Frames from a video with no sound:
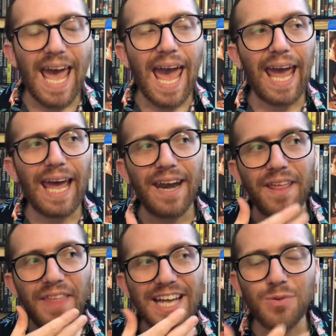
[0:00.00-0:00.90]
And
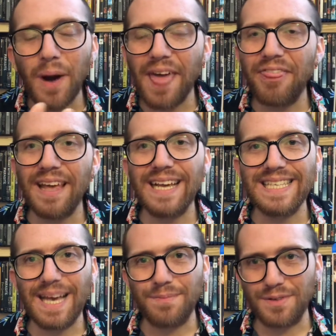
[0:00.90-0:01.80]
that's what I think is
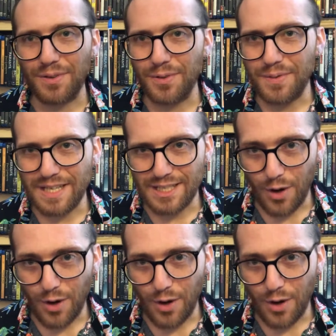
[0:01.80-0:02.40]
absolutely so